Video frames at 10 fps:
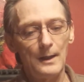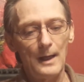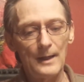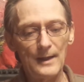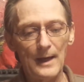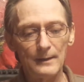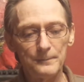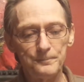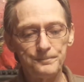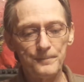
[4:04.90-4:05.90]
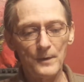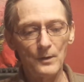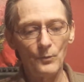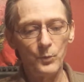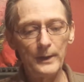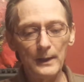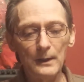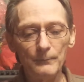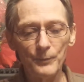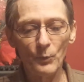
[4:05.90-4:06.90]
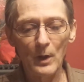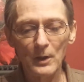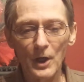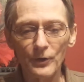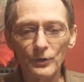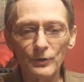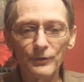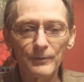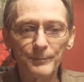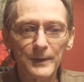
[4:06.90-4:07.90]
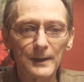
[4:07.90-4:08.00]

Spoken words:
and that we, while on earth,